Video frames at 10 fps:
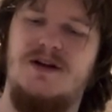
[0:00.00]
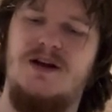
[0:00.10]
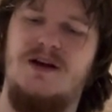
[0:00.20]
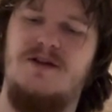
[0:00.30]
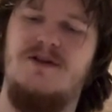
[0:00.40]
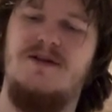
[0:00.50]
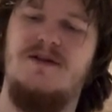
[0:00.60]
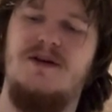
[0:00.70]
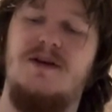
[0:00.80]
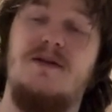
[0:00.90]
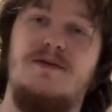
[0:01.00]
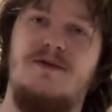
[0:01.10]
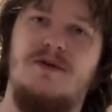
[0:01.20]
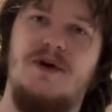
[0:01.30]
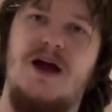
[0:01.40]
it's just, this is
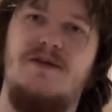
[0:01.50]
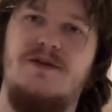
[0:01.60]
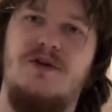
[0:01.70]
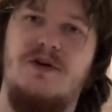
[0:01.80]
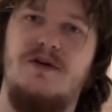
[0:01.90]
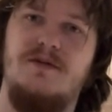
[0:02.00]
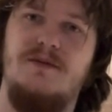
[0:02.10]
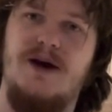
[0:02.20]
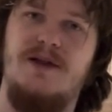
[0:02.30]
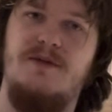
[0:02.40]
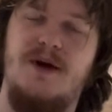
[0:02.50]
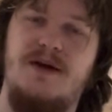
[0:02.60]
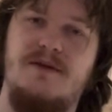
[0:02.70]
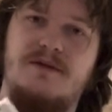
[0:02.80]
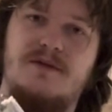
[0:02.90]
for Avatar, by the way.
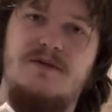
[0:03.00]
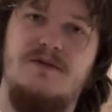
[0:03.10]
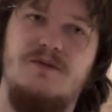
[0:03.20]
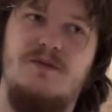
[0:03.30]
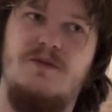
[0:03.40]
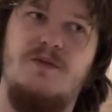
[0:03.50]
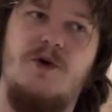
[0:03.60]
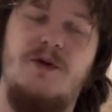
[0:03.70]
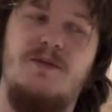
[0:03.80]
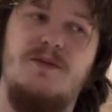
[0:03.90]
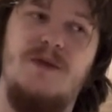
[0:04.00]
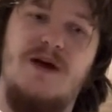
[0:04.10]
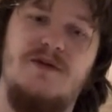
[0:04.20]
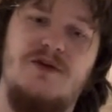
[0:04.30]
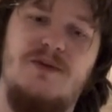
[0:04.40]
Point,
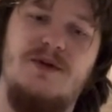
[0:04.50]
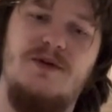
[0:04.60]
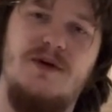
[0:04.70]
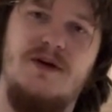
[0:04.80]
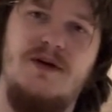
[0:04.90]
Avatar Indoor.